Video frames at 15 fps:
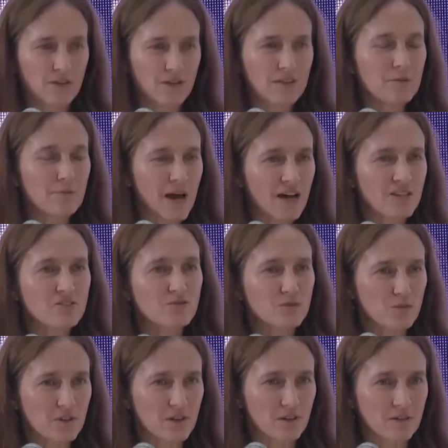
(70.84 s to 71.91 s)
In the past
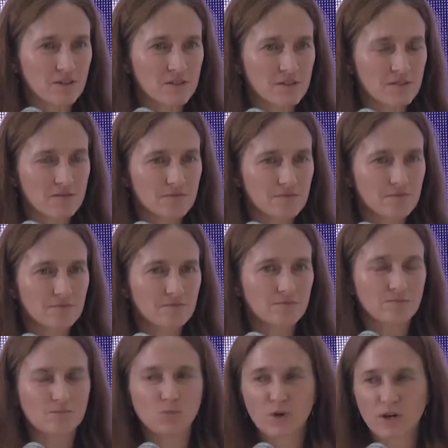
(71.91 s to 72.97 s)
few years,
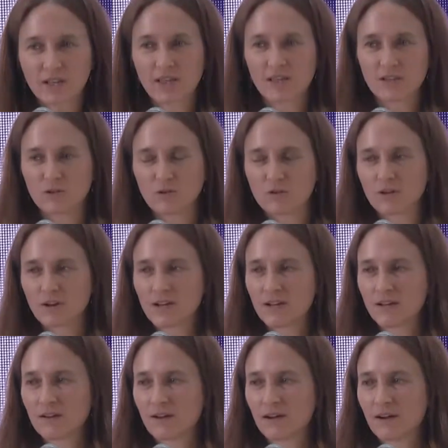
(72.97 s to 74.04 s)
working in
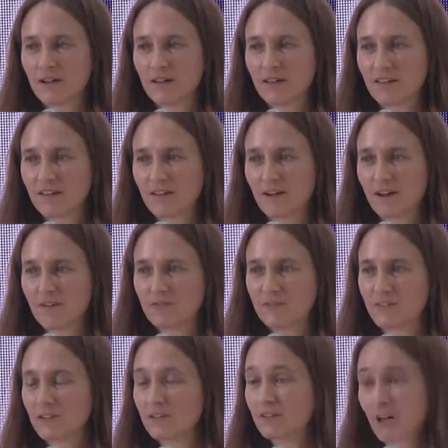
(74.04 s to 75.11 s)
Ukraine, I have
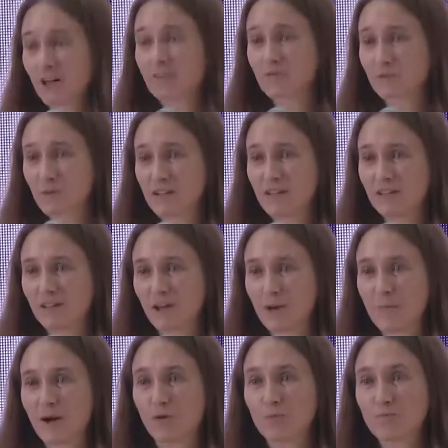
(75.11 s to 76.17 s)
done a lot of reading
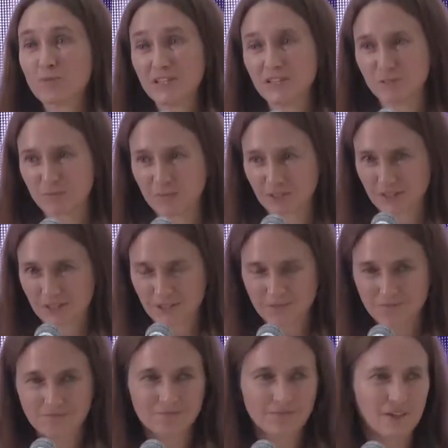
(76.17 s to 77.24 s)
about peace building,
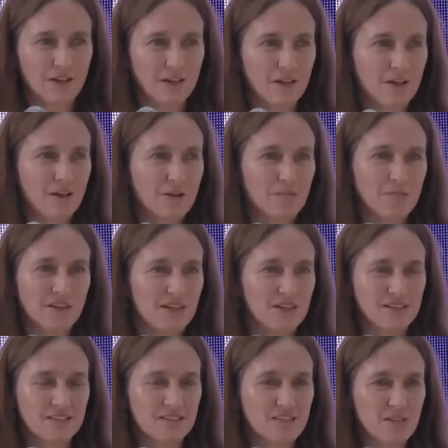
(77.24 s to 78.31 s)

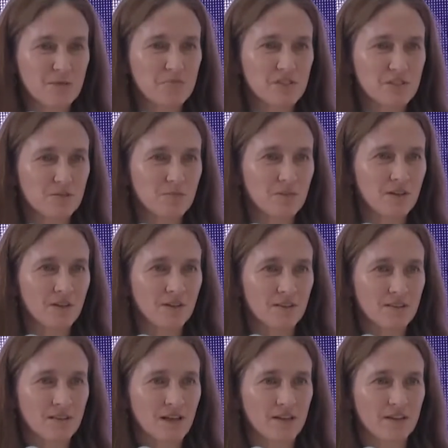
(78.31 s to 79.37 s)
because it seems to me
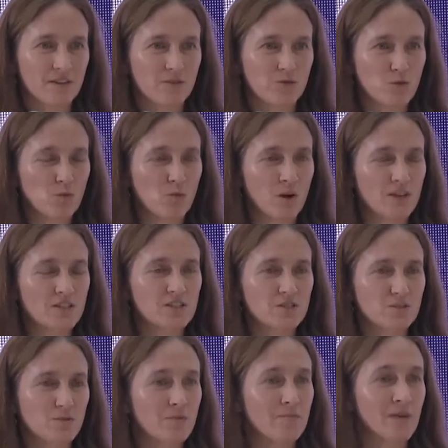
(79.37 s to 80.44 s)
that if you want
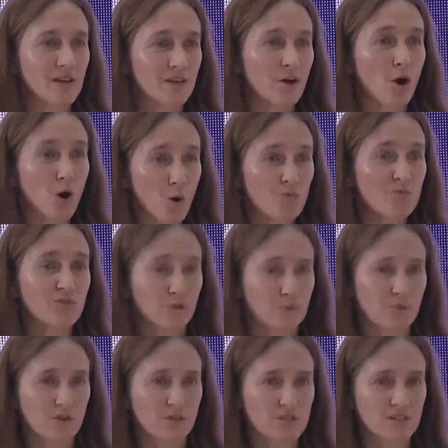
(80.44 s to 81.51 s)
to remain a hopeful
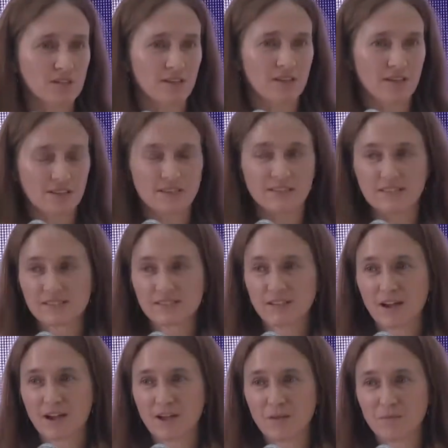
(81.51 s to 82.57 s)
person in these
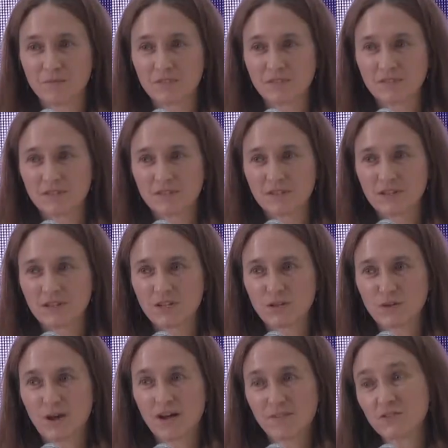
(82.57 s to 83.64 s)
times,
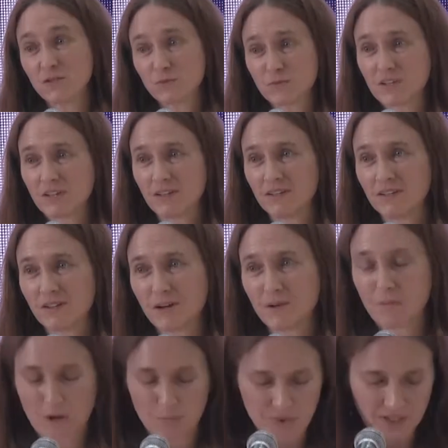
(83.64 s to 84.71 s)
you have to read
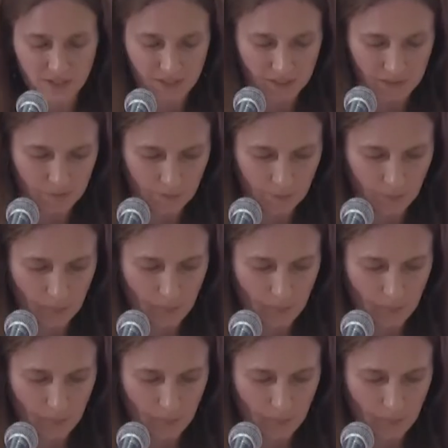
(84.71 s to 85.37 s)
about peace.